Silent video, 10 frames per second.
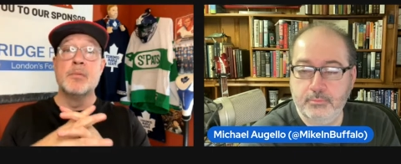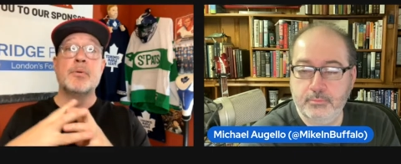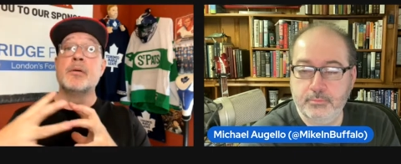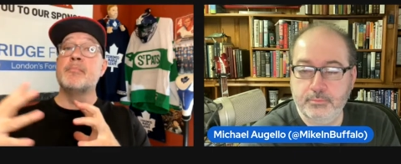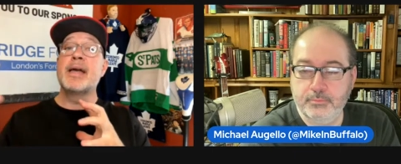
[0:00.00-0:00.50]

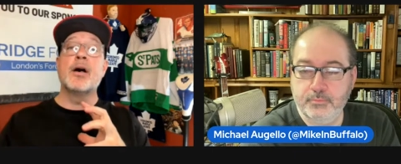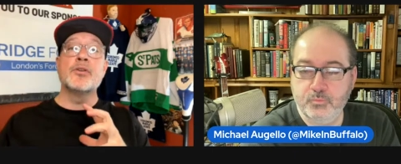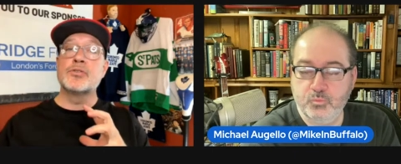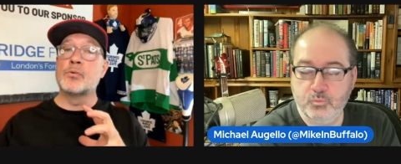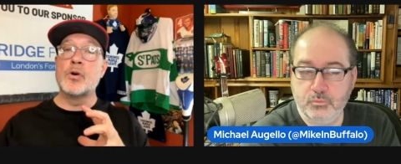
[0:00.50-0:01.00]
Speaker 1: but it may
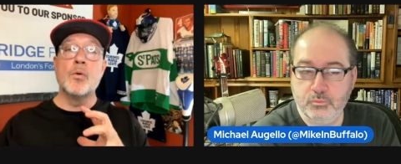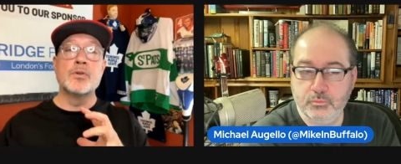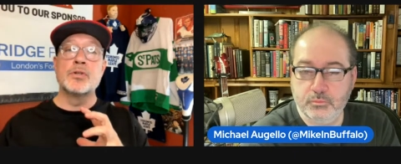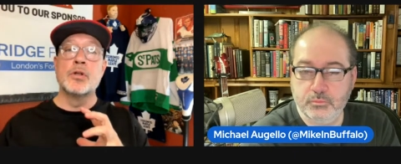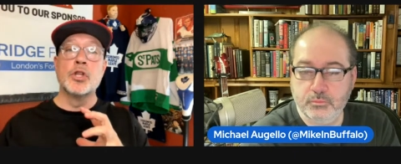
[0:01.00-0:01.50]
also go
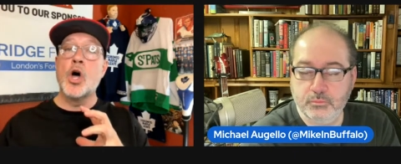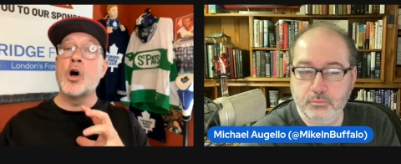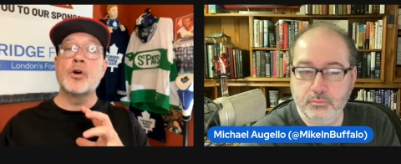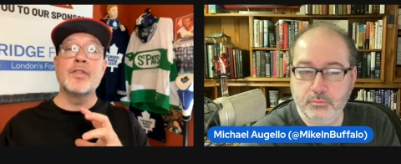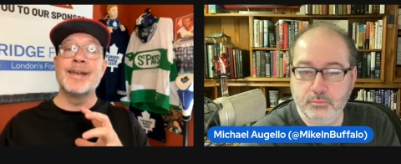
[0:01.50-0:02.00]
as
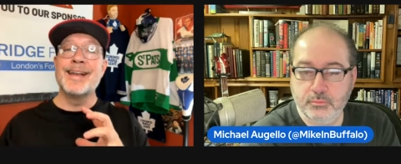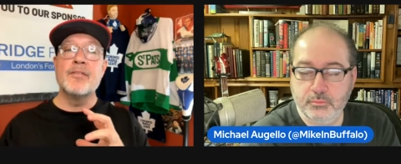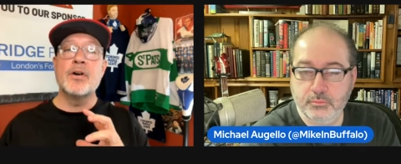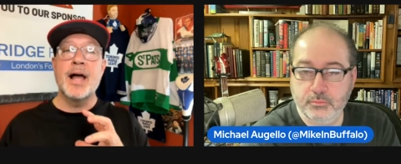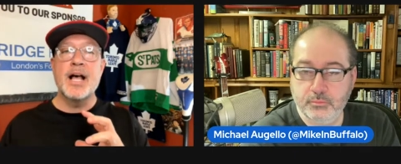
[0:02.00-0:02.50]
longer than it
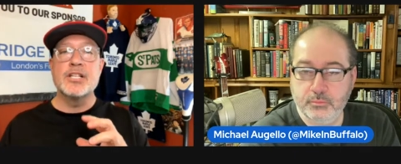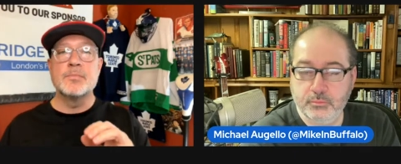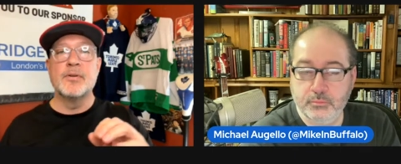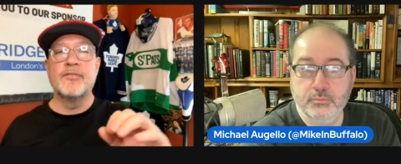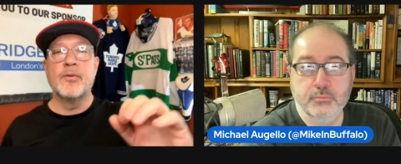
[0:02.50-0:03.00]
ever has
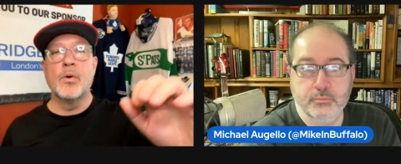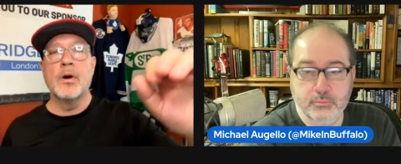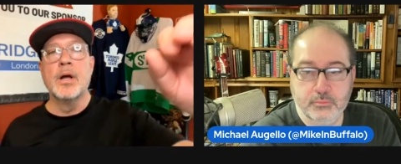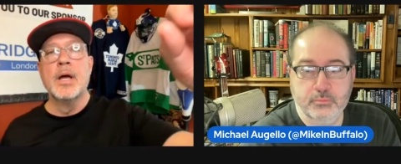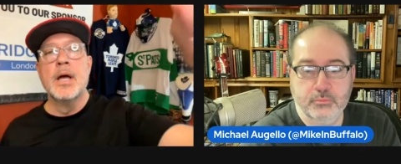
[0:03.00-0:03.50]

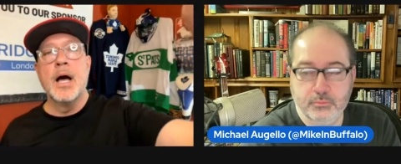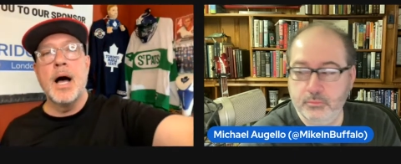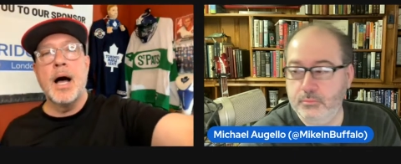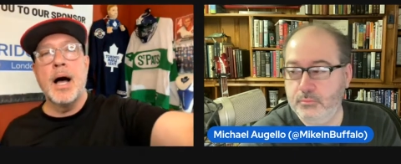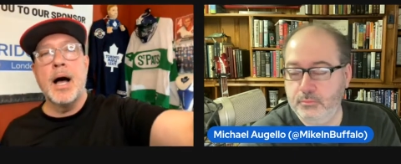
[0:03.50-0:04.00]
before. Mm-hmm.
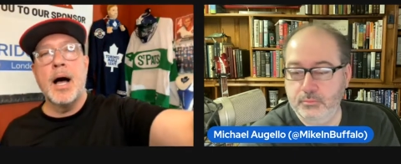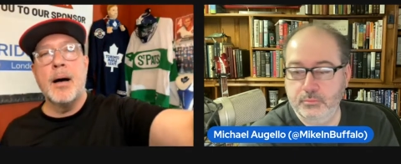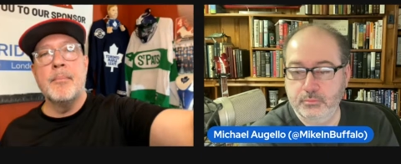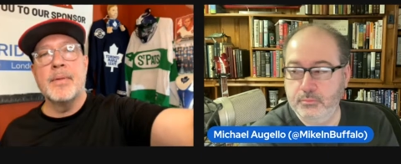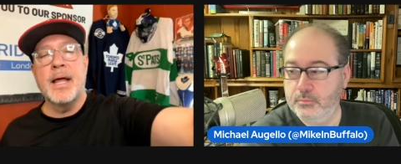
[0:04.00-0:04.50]

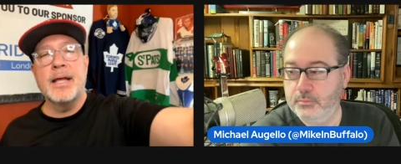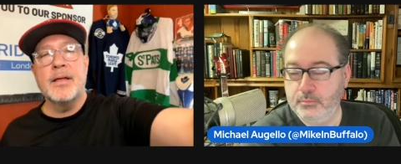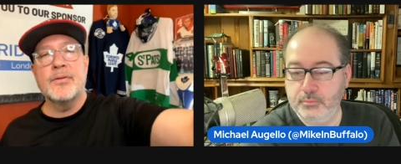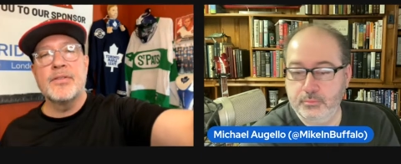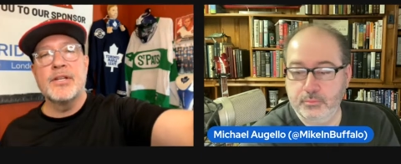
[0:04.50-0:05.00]
Um, any
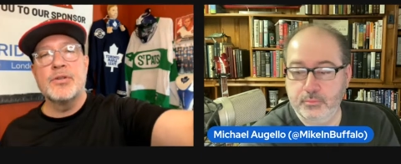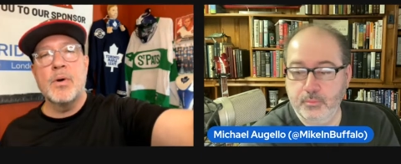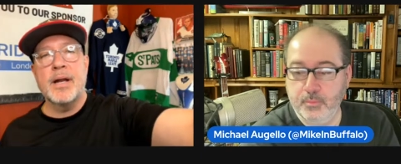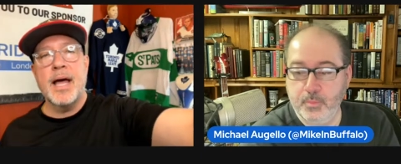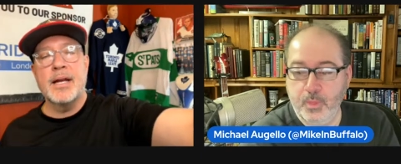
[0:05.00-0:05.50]
other things you
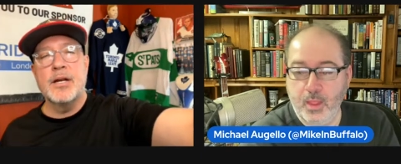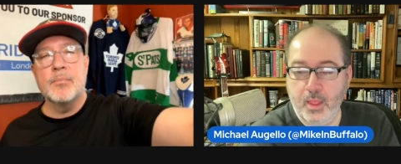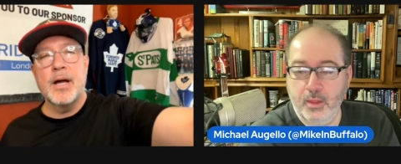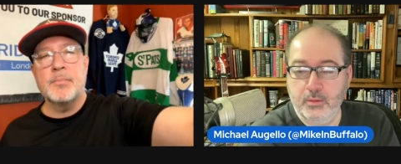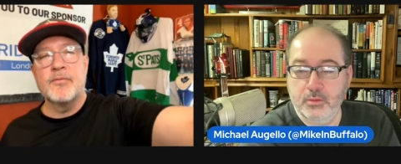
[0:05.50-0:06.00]
want to add here,
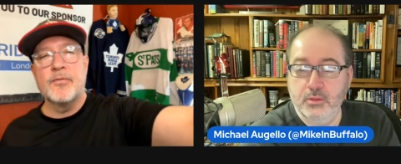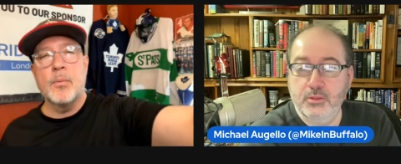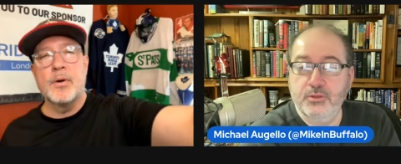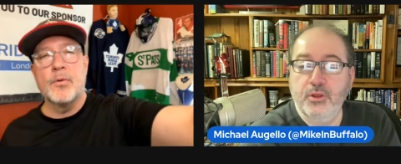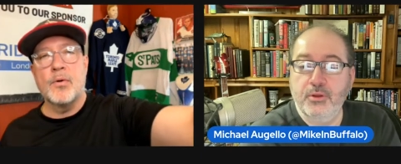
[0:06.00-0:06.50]
Mike,
Speaker 2: before
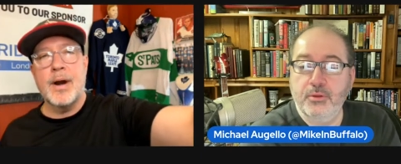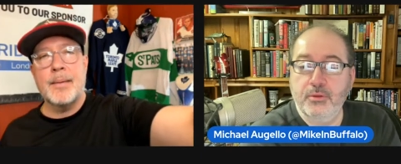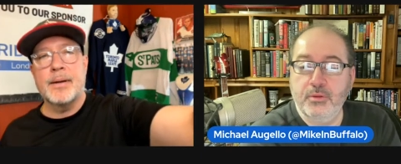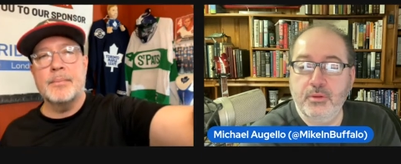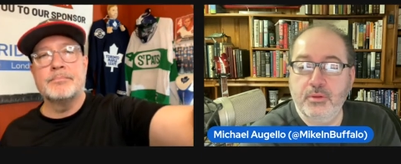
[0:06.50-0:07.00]
we
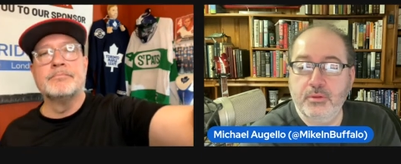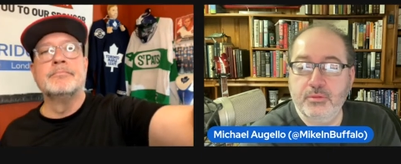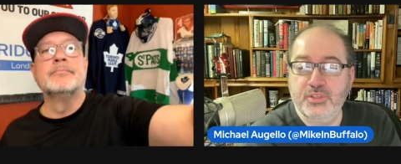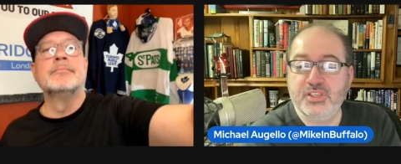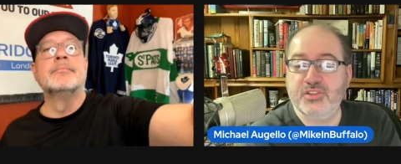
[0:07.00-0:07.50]
wrap it up?
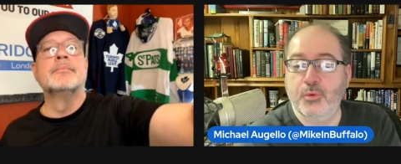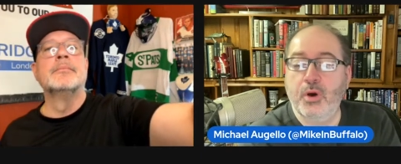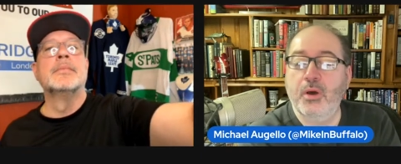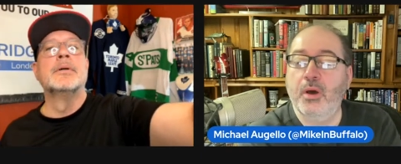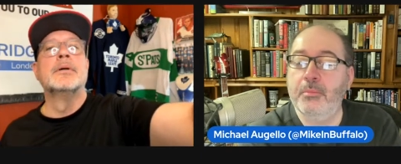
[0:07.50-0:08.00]
Just the
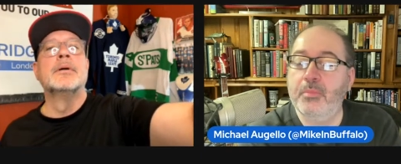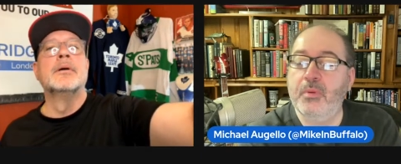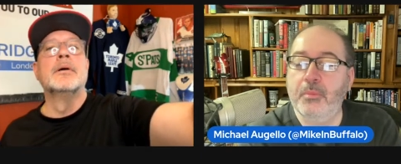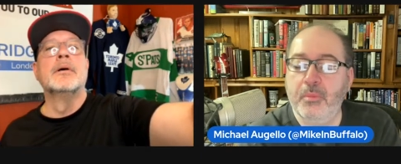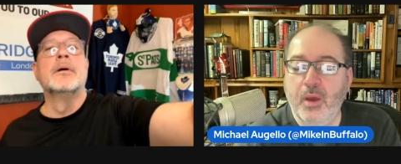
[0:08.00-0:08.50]
one. Um,
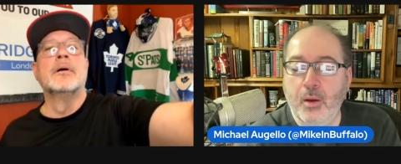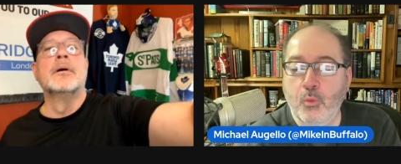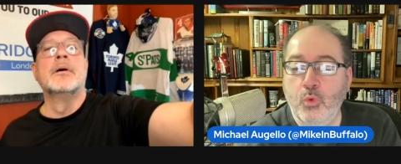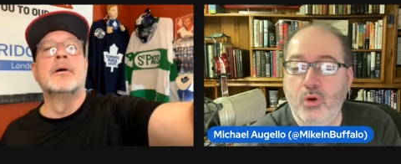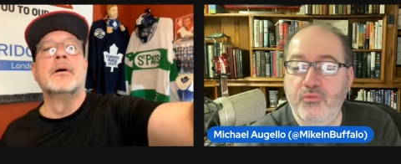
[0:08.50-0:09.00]
uh,
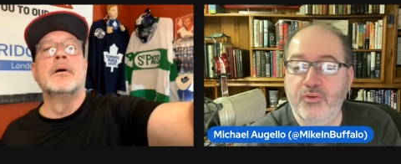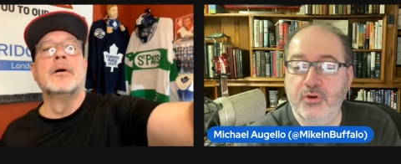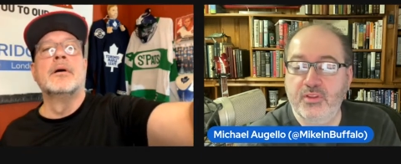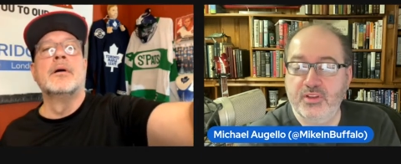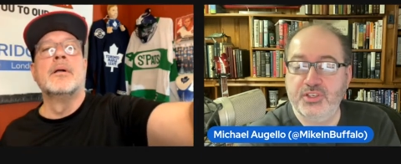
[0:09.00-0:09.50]

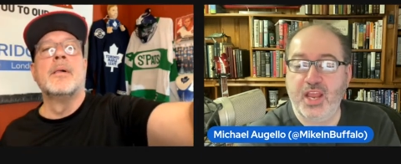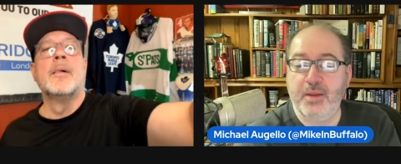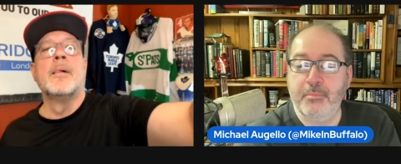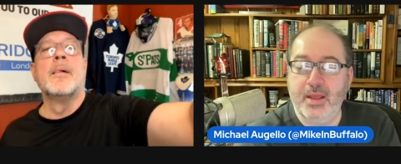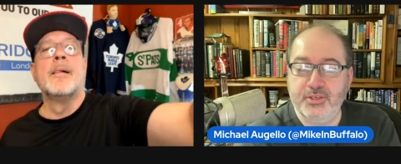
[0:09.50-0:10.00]
Wilford in the
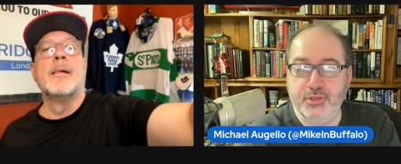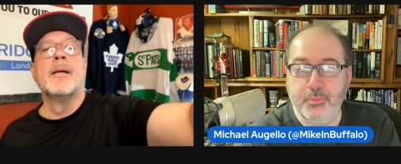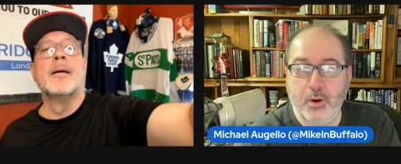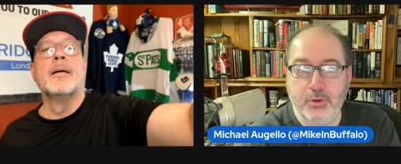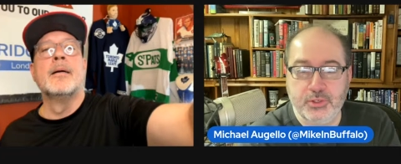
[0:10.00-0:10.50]
chat mentioned
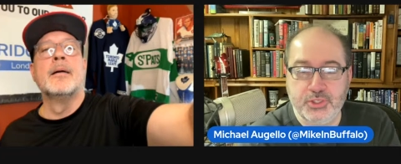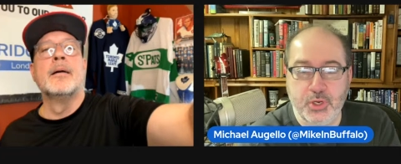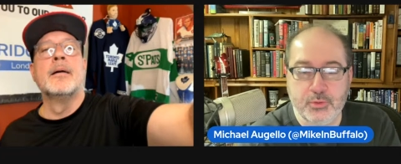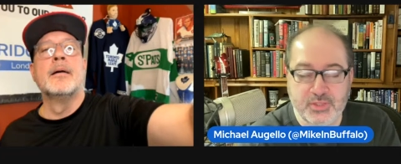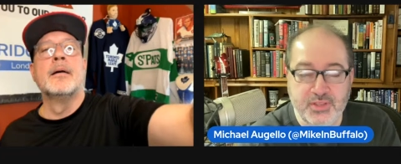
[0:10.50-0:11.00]
Martin
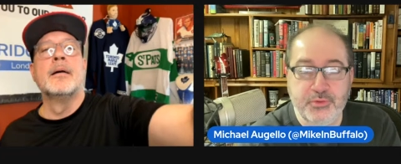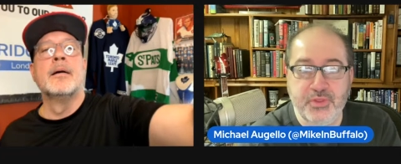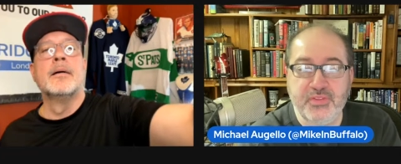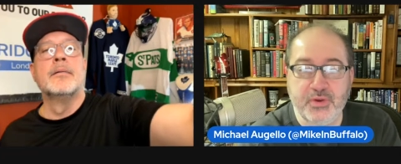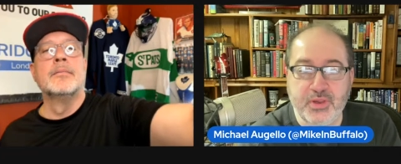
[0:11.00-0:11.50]
Jones. I do
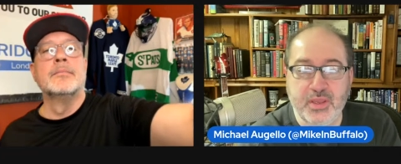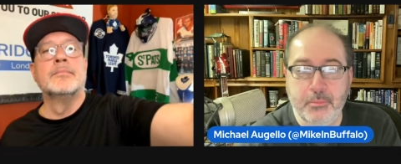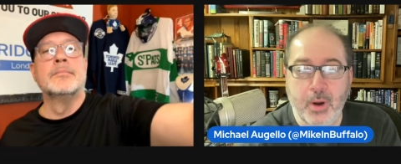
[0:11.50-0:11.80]
think they'll get